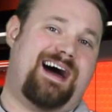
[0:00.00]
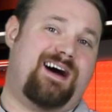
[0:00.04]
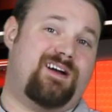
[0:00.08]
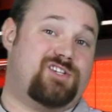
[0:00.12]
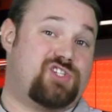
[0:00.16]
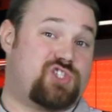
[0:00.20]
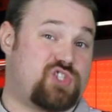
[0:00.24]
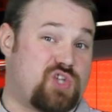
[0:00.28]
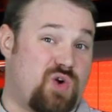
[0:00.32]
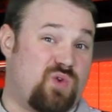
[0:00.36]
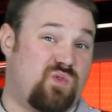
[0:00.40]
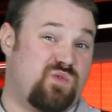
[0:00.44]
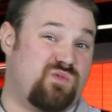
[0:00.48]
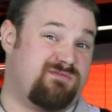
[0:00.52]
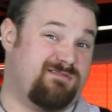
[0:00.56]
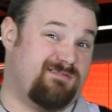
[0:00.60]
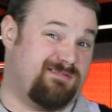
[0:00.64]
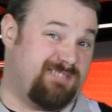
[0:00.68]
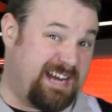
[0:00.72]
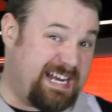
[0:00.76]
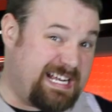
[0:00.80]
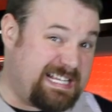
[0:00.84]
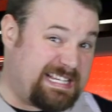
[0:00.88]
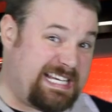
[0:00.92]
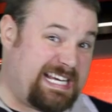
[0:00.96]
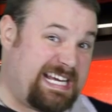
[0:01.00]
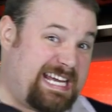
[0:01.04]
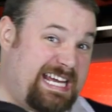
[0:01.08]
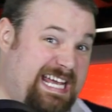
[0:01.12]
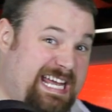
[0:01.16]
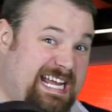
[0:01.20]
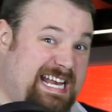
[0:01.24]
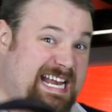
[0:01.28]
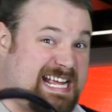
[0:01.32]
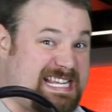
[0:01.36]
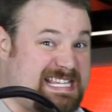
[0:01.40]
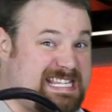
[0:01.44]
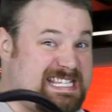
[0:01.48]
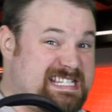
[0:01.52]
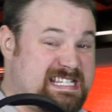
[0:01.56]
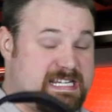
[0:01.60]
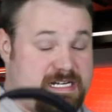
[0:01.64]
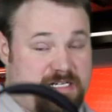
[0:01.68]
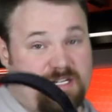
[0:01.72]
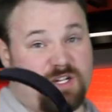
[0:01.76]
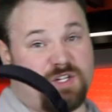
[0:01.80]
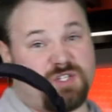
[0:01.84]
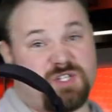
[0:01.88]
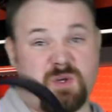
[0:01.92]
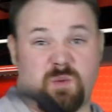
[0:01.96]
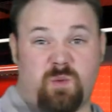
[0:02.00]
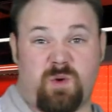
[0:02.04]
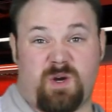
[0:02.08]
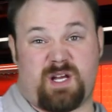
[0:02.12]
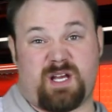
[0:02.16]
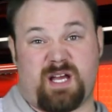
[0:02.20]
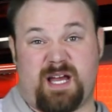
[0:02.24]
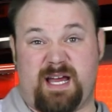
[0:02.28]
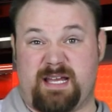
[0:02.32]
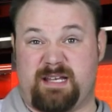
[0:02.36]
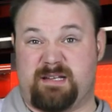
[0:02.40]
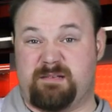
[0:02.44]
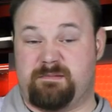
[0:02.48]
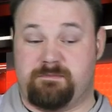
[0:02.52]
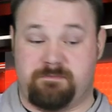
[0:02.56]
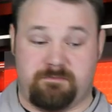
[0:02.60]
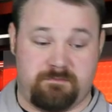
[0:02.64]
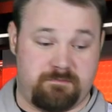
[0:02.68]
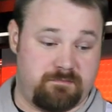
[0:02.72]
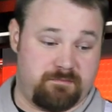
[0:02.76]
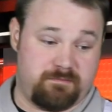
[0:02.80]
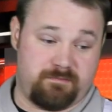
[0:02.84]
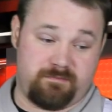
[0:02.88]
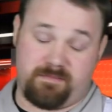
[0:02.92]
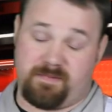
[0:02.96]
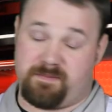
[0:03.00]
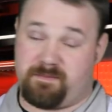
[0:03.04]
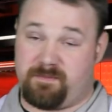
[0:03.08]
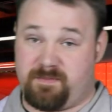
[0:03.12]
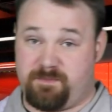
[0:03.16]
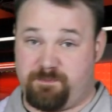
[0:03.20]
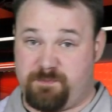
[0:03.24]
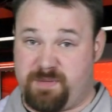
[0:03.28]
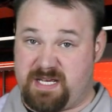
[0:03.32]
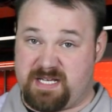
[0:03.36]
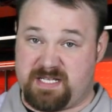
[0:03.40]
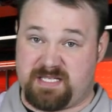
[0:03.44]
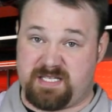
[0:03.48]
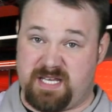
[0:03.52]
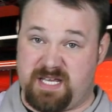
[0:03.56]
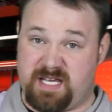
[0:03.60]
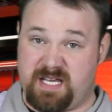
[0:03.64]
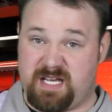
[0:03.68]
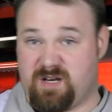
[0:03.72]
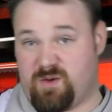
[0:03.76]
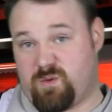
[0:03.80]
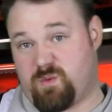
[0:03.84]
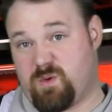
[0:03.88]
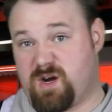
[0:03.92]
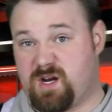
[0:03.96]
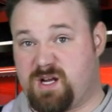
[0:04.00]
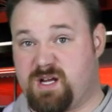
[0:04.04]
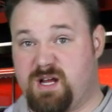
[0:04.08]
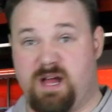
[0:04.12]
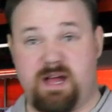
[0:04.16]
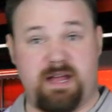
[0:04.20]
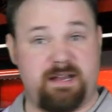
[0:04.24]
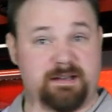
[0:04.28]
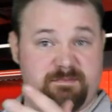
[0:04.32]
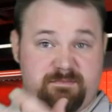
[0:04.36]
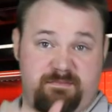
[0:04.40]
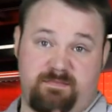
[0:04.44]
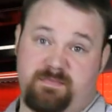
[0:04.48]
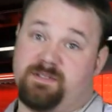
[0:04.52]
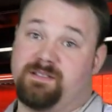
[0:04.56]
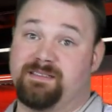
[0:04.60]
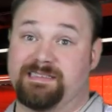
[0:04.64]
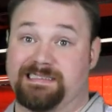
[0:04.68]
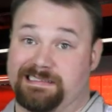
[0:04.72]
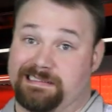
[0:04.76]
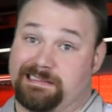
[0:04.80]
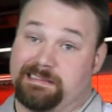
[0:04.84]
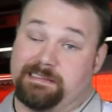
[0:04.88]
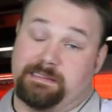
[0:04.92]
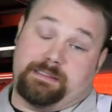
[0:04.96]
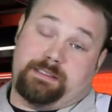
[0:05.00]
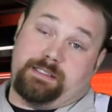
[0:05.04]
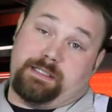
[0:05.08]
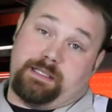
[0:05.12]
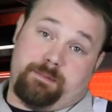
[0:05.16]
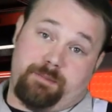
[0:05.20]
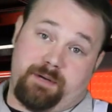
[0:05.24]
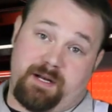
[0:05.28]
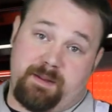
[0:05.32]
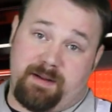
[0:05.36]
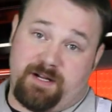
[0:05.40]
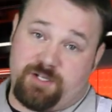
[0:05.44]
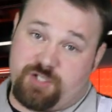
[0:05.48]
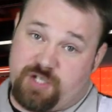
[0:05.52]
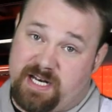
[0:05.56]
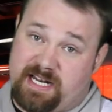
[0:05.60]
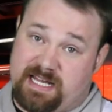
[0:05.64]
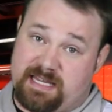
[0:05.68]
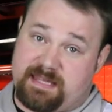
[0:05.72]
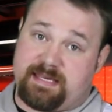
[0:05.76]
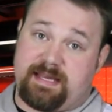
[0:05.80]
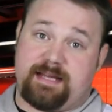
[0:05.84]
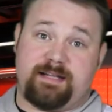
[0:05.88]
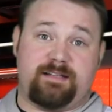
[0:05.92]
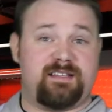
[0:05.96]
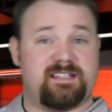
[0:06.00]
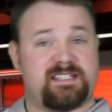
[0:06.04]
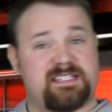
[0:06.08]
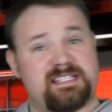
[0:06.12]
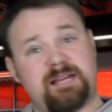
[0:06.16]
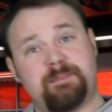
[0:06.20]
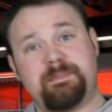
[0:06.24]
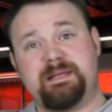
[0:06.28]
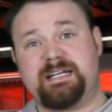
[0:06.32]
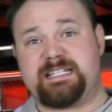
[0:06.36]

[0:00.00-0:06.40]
So really, in essence, it'll also work on PC, it'll work on pretty much anything to some